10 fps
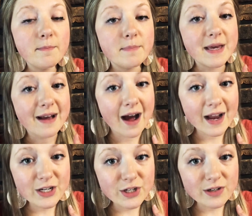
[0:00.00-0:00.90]
Be
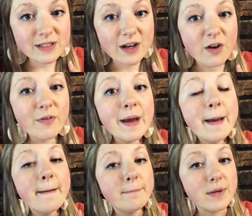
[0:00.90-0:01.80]
kind to yourself,
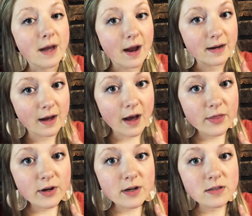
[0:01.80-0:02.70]
be kind to
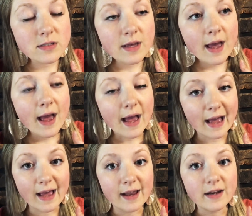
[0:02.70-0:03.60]
others,
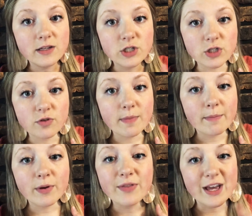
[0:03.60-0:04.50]
and just
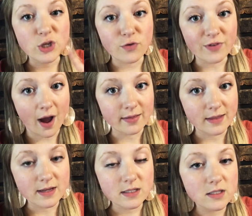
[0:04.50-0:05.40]
remember that you've got
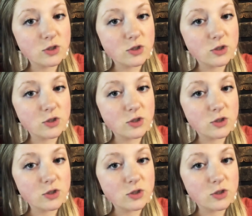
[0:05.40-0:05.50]
this.